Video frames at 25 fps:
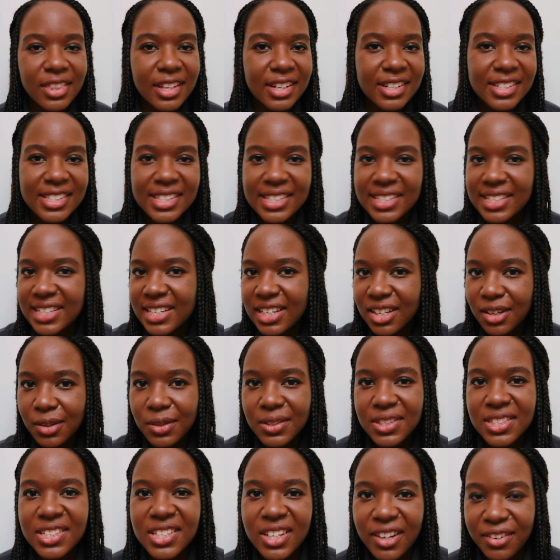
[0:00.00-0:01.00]
There's still
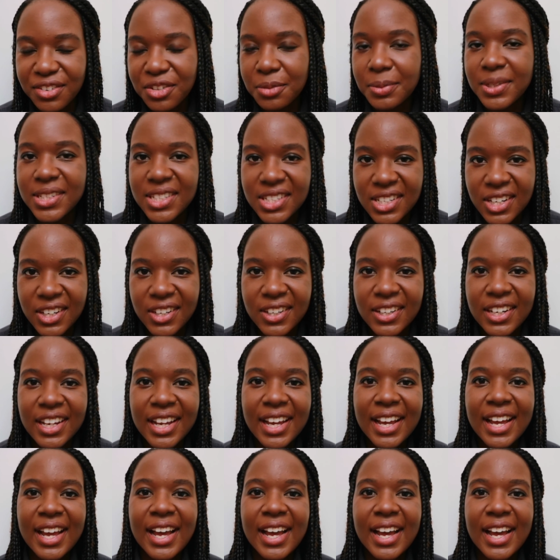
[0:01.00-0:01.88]
stuff to be done